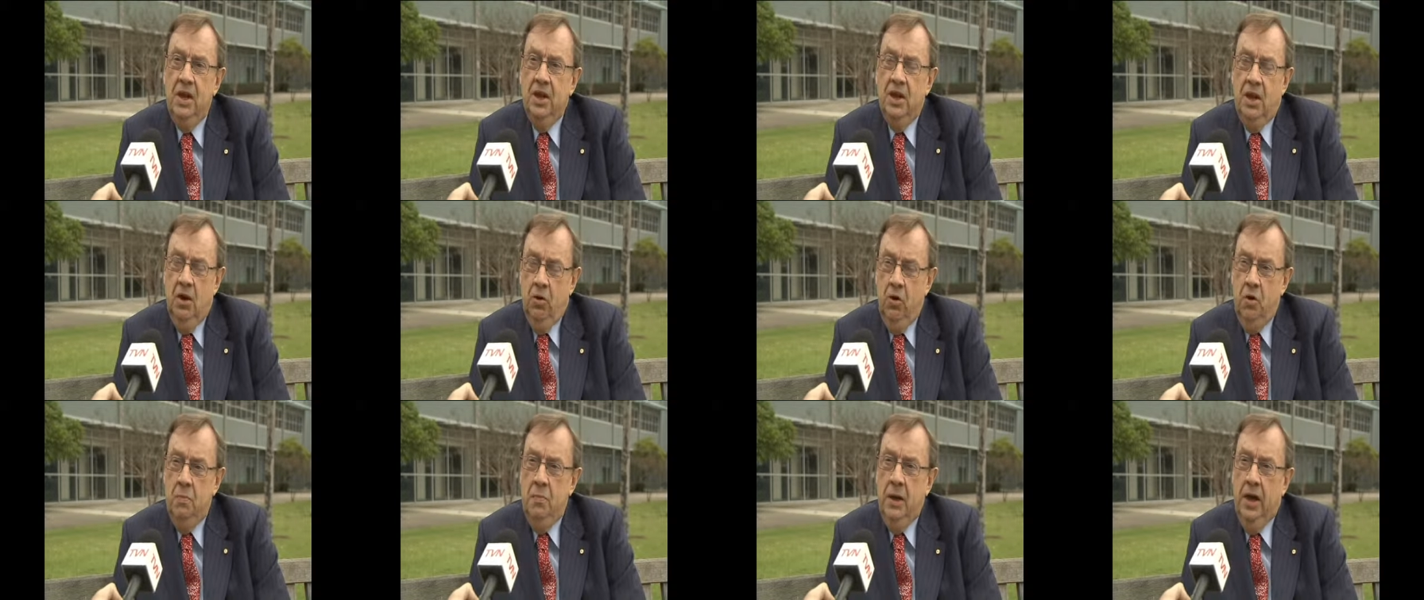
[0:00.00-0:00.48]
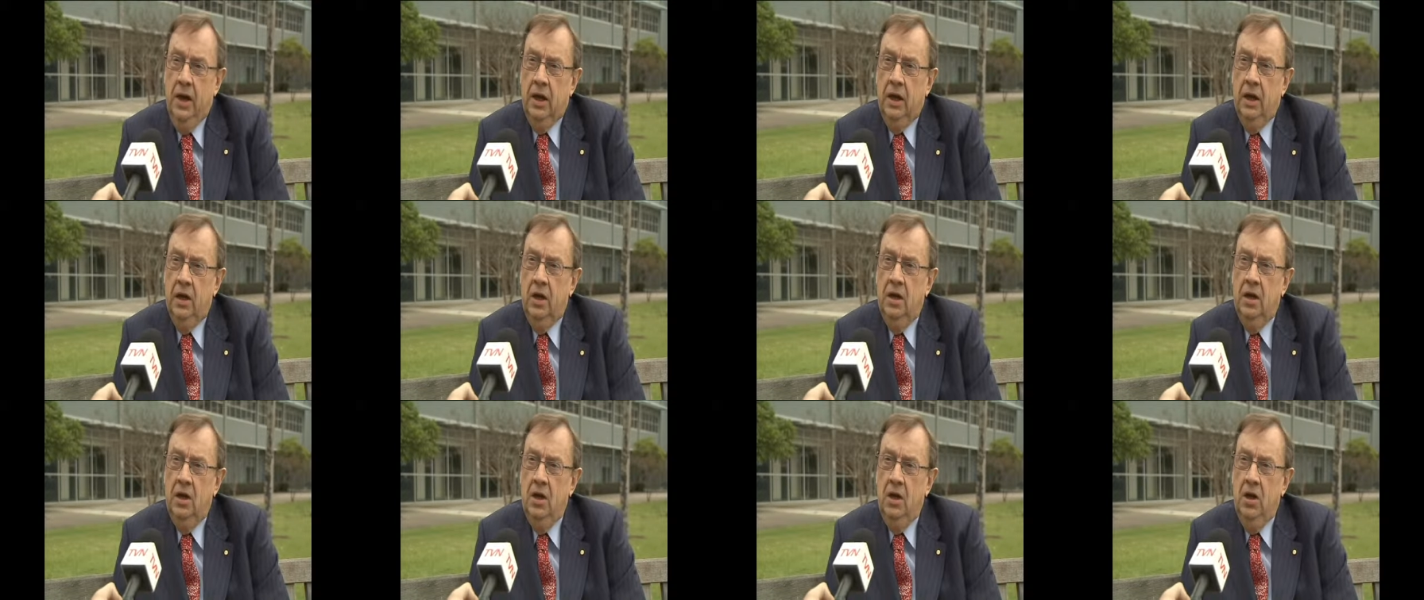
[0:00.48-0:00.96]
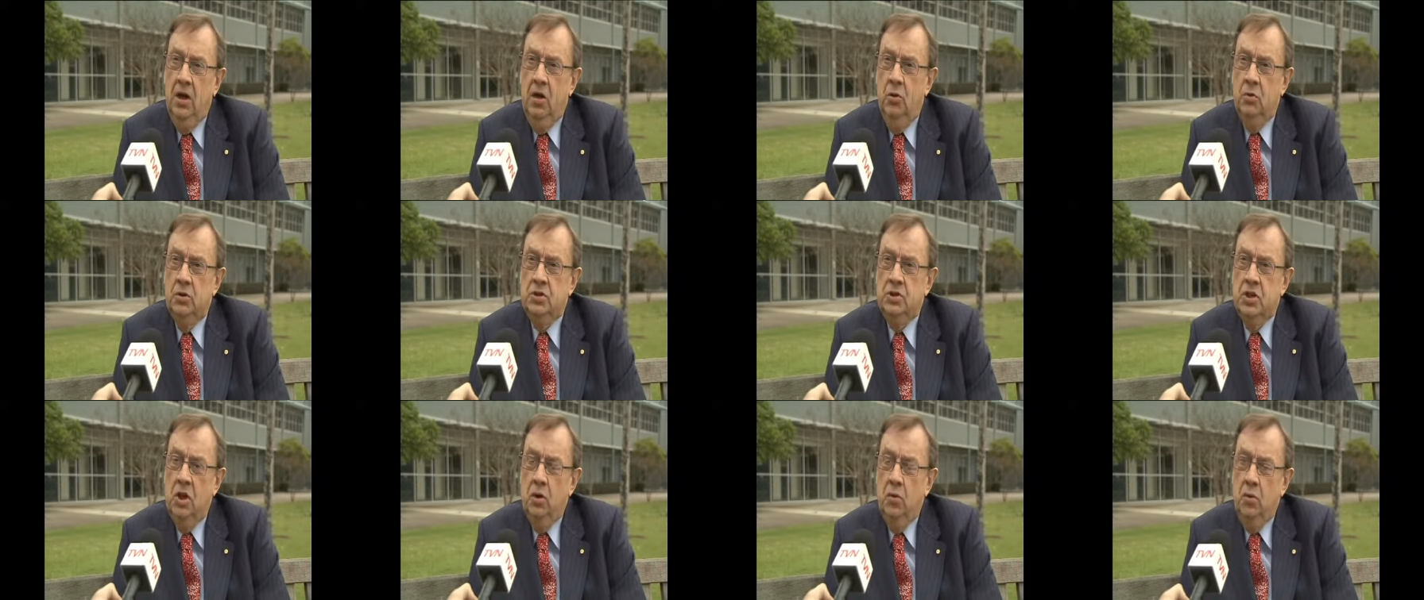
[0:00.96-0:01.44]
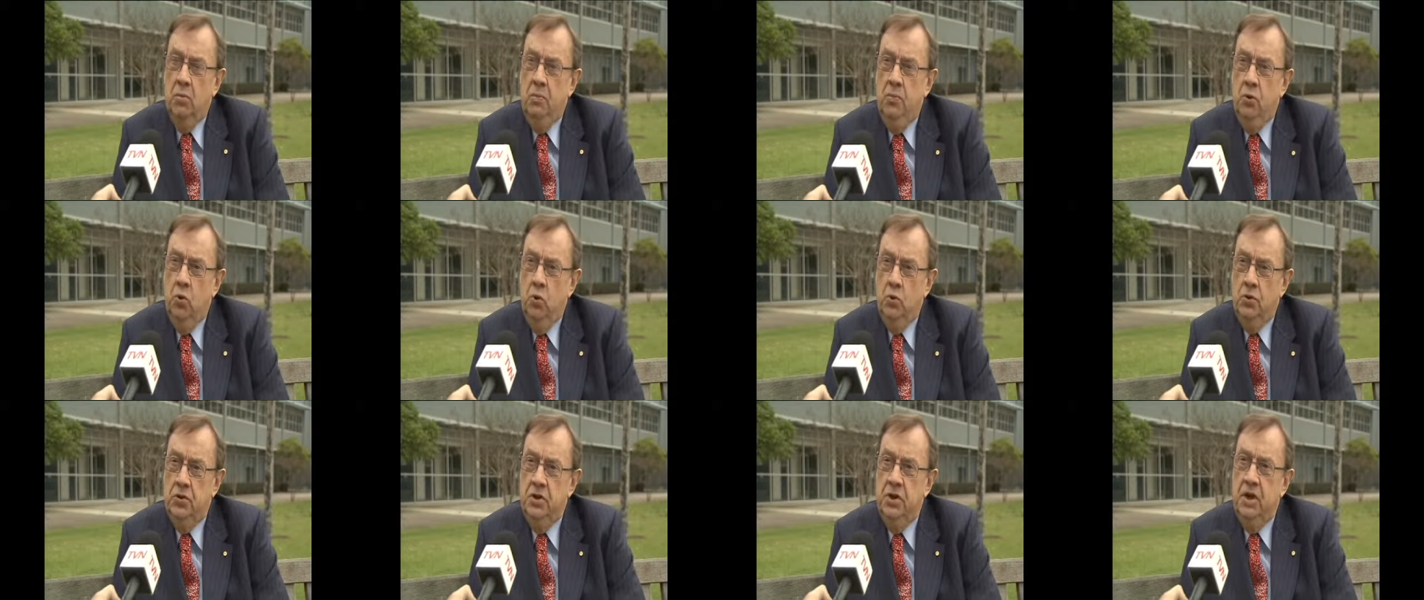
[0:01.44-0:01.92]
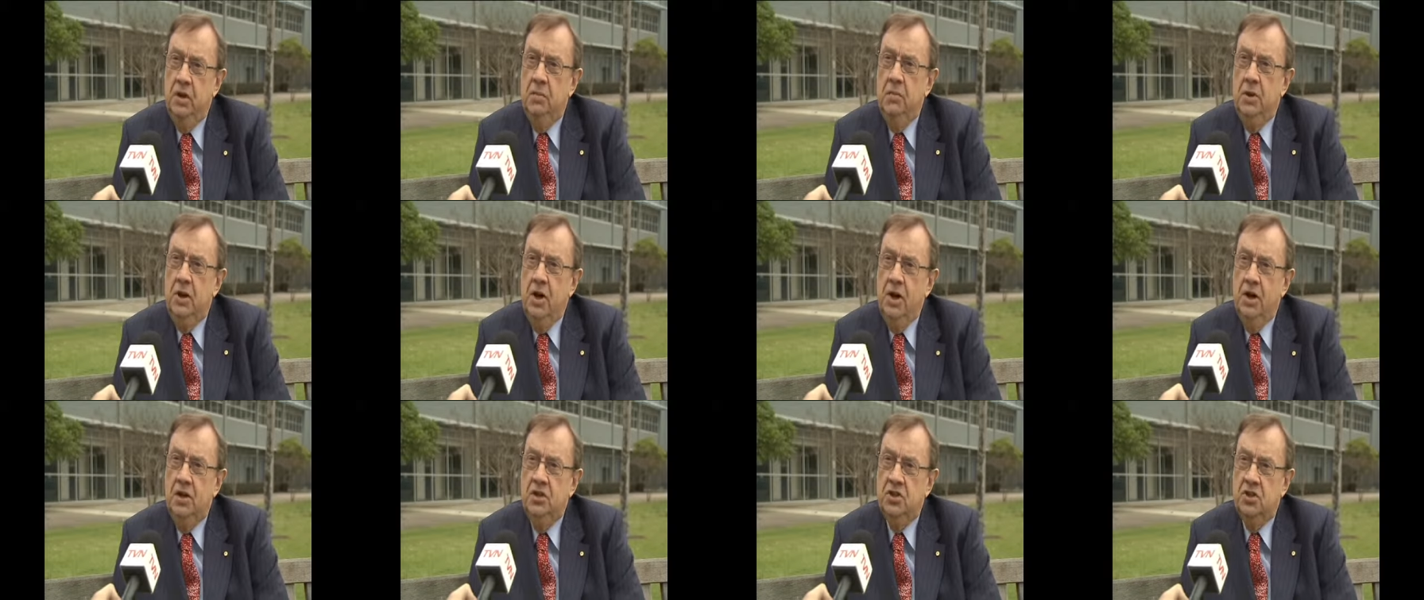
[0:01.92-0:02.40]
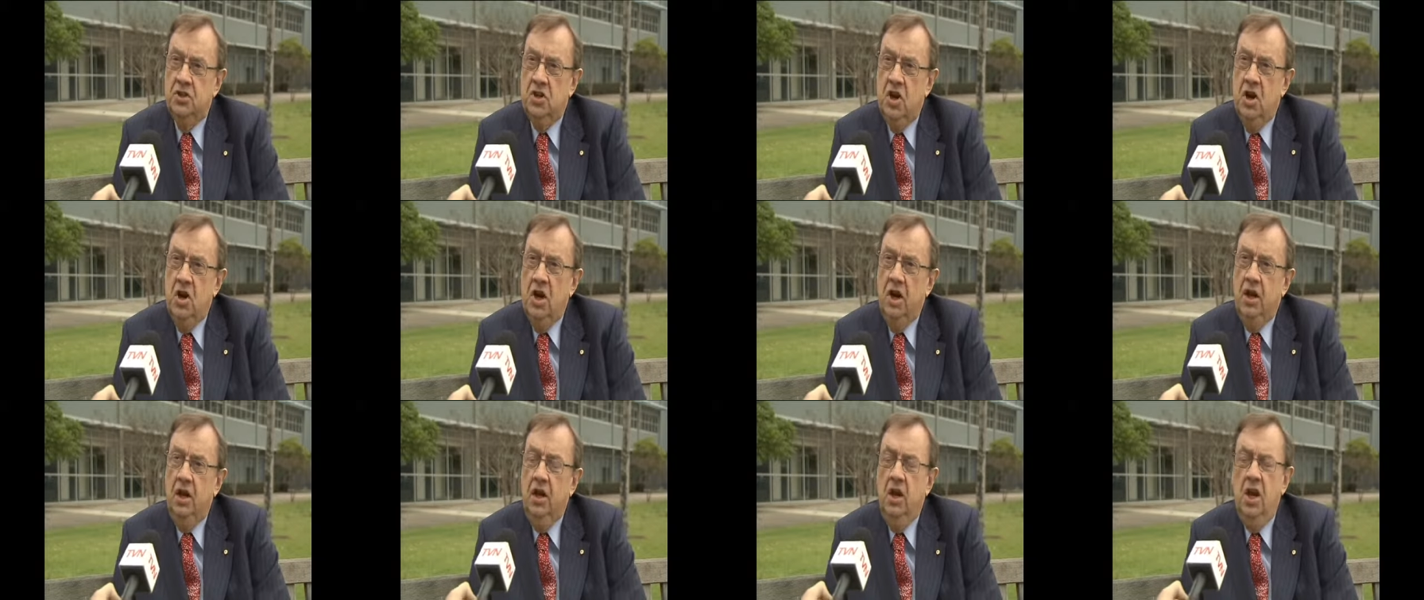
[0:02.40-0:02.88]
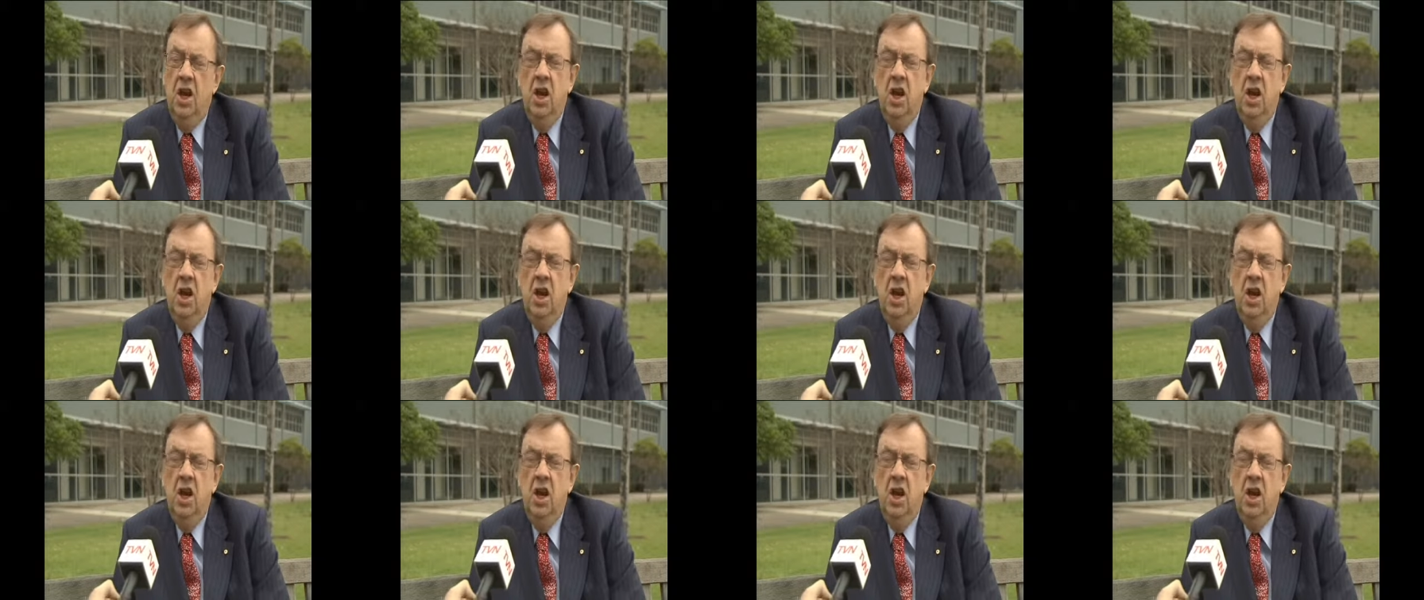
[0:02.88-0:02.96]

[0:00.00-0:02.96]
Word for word: Kerry Packer, who was so important and Behind Sky.